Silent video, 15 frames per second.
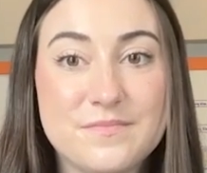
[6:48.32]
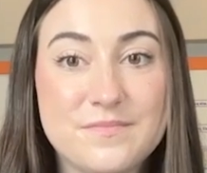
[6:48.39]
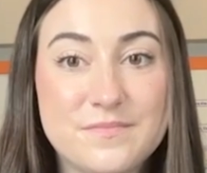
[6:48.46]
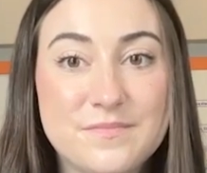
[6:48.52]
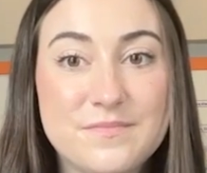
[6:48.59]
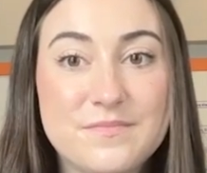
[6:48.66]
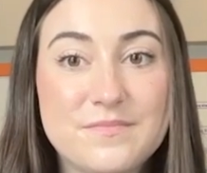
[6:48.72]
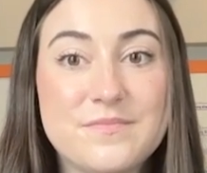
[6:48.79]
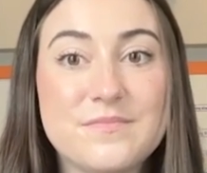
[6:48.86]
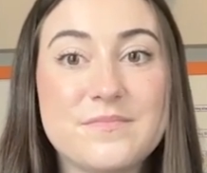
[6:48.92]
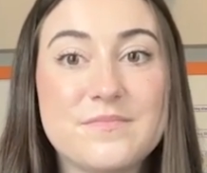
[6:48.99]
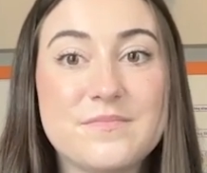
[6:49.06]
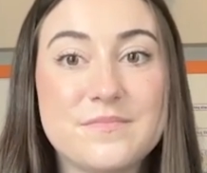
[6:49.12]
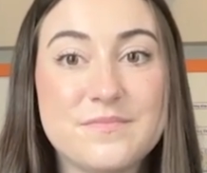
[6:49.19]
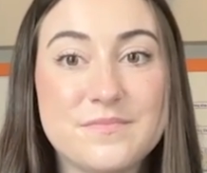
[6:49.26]

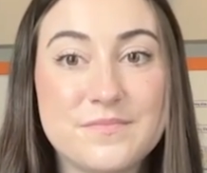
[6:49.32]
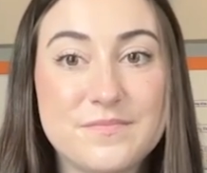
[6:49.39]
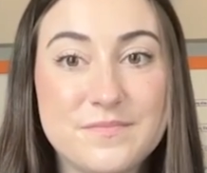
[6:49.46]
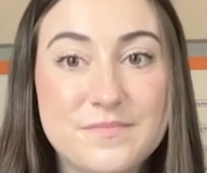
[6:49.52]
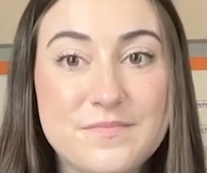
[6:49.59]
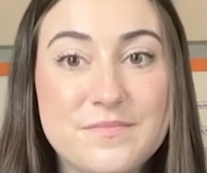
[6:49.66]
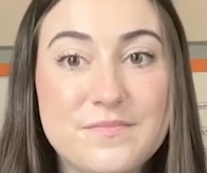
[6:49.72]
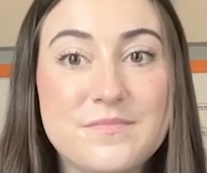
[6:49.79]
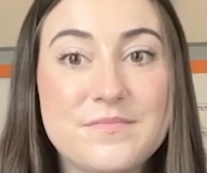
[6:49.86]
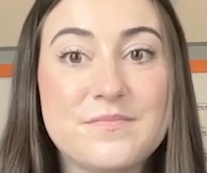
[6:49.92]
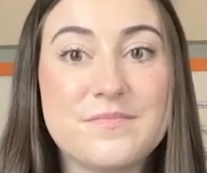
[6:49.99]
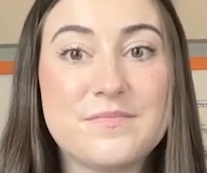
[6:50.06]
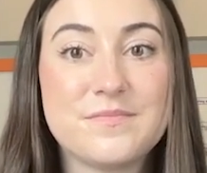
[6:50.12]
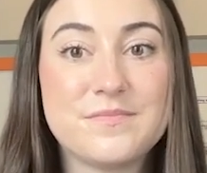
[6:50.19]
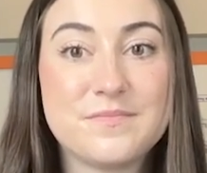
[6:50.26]

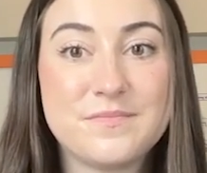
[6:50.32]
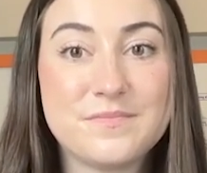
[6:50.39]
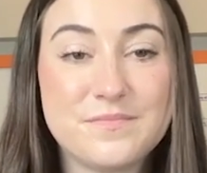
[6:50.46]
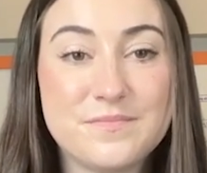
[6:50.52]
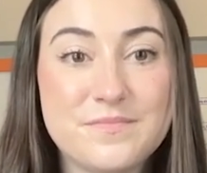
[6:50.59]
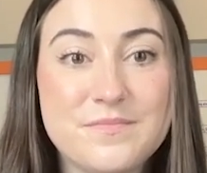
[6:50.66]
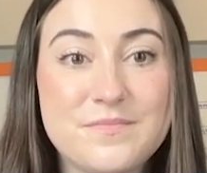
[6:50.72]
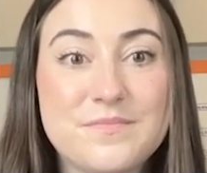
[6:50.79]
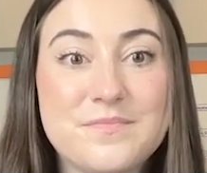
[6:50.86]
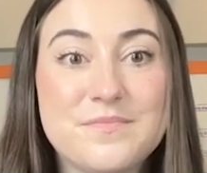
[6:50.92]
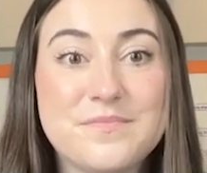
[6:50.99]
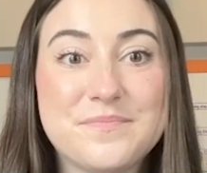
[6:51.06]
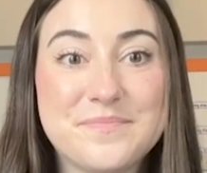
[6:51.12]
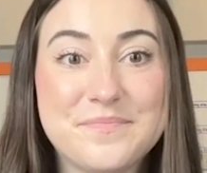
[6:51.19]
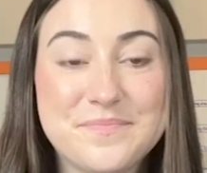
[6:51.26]

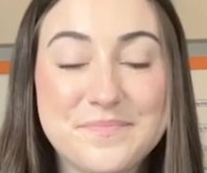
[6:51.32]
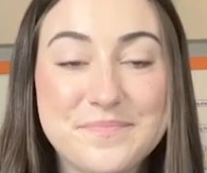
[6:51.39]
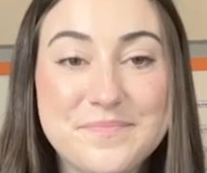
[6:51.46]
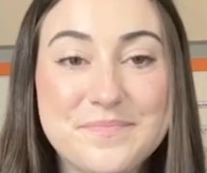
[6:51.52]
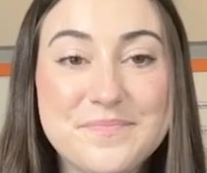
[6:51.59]
[no speech]